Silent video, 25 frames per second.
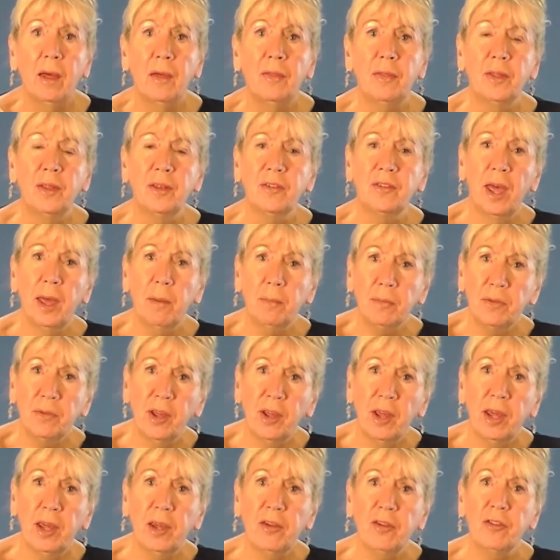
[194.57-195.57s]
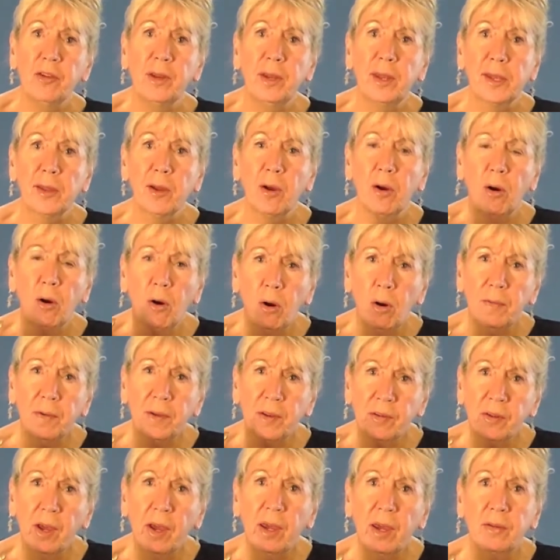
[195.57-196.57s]
the temptation is to
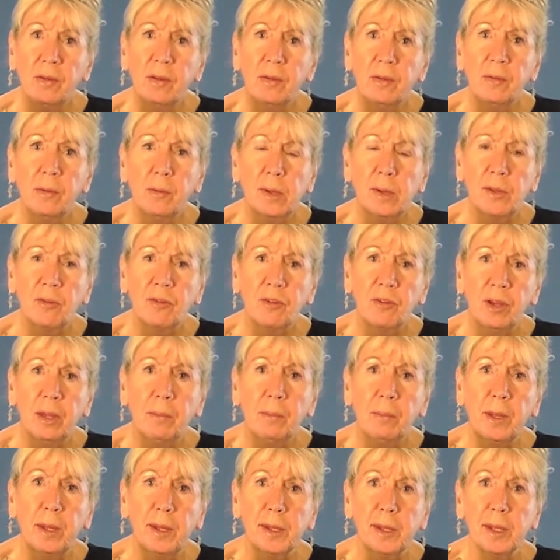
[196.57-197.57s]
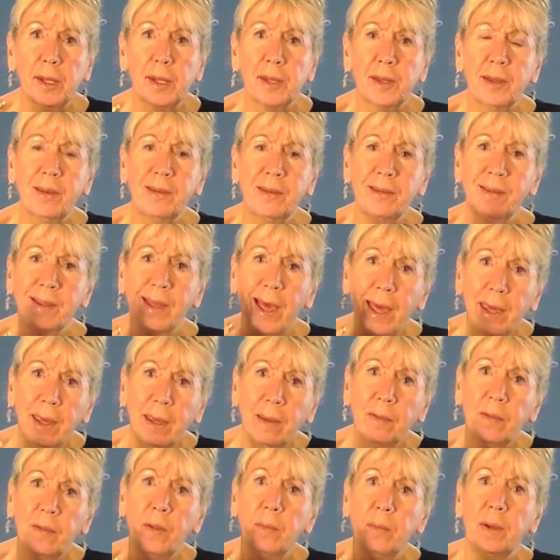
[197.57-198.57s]
over tighten those cheek pieces to
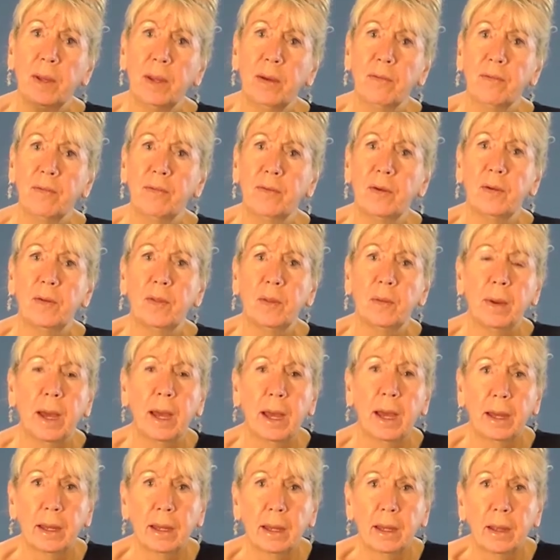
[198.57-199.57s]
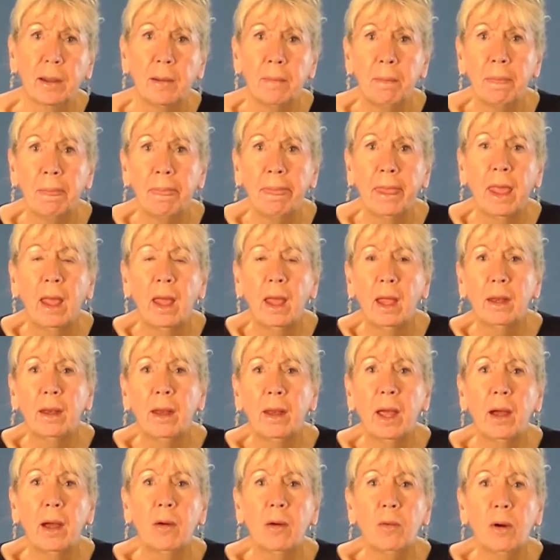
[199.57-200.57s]
take the bit further back.
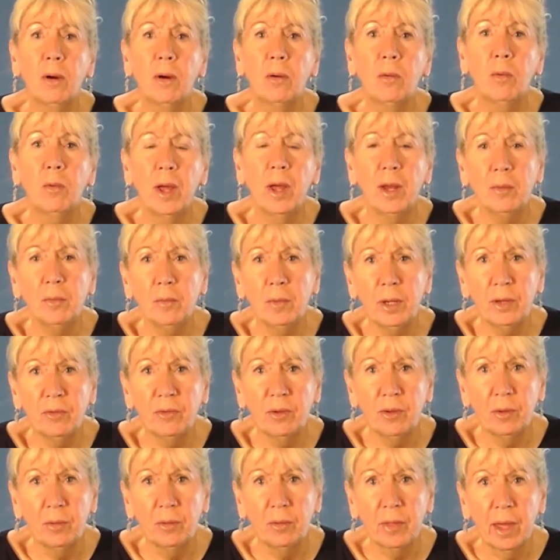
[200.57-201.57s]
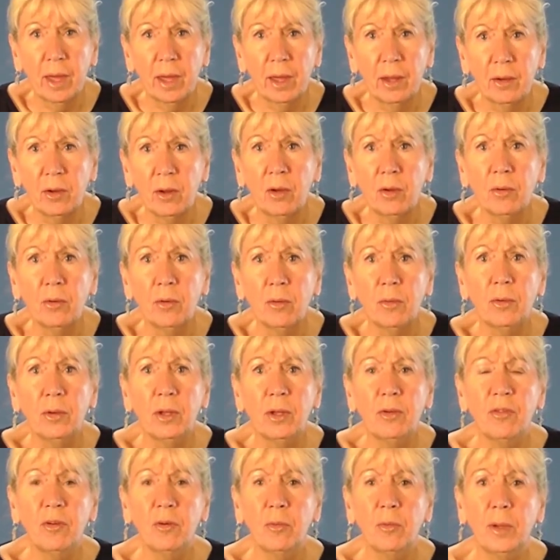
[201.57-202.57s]
Now, when we do that, not
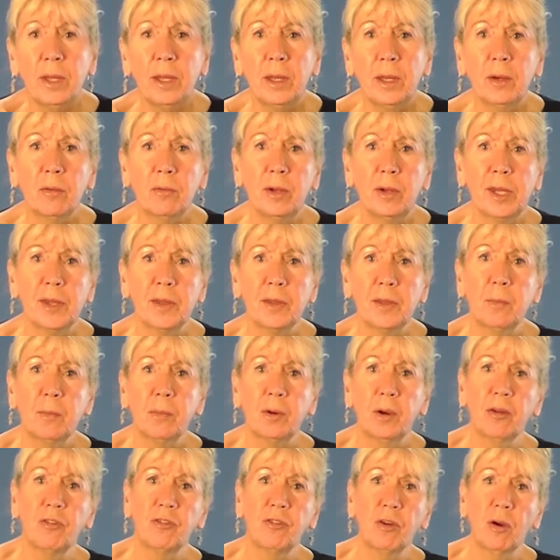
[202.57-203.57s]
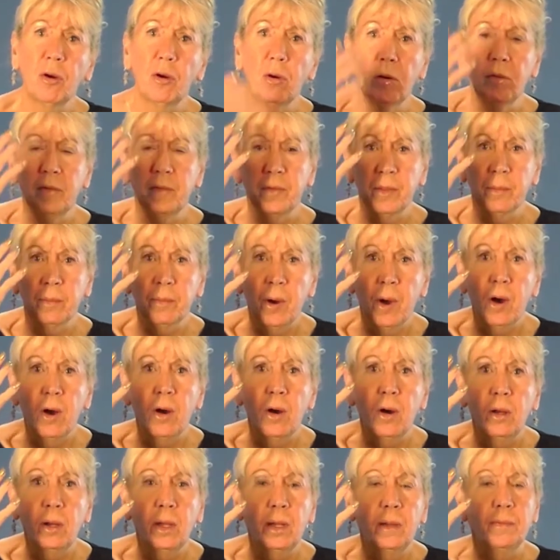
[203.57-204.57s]
only do we increase the pressure over the
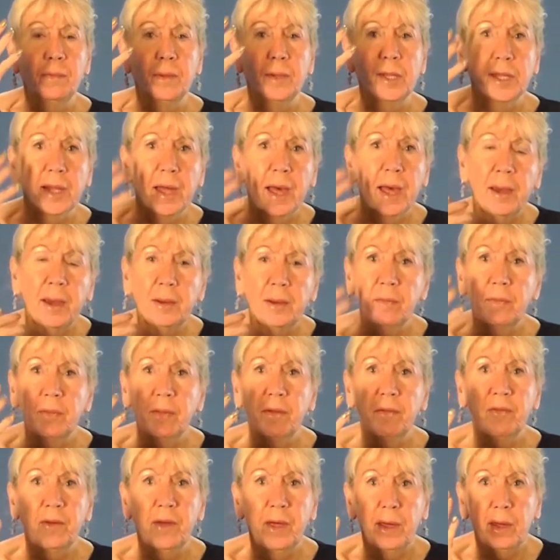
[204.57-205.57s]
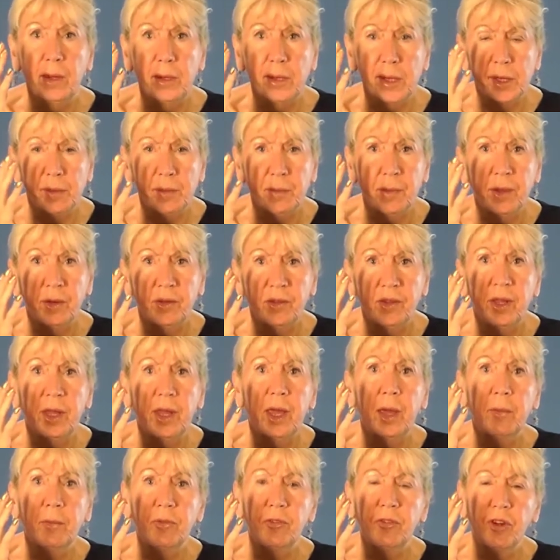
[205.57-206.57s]
poll and the side of the face, the
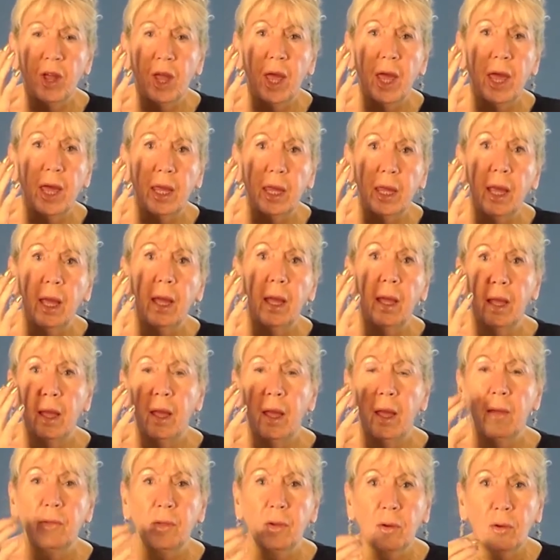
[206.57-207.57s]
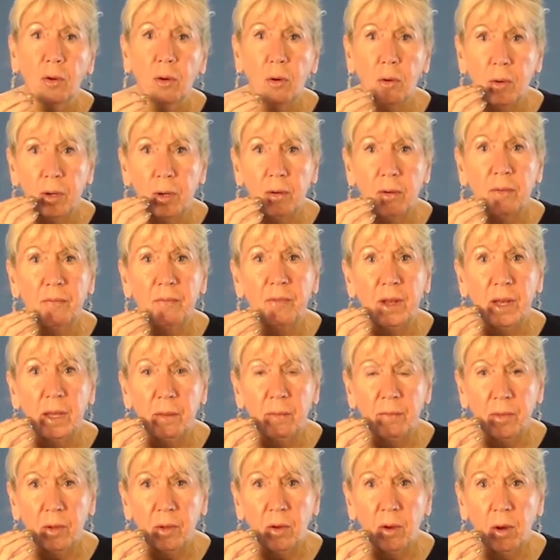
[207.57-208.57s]
TMJ, the corner of the
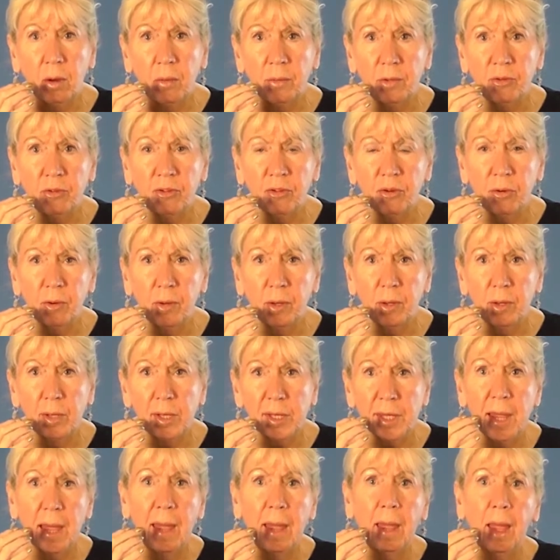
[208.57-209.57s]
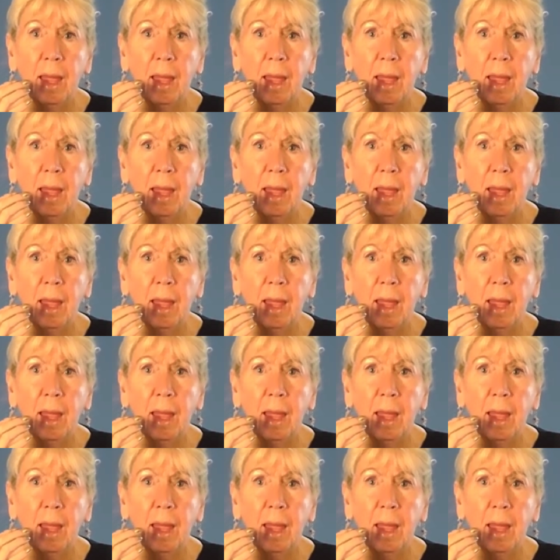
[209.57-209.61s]
lip, the commissures,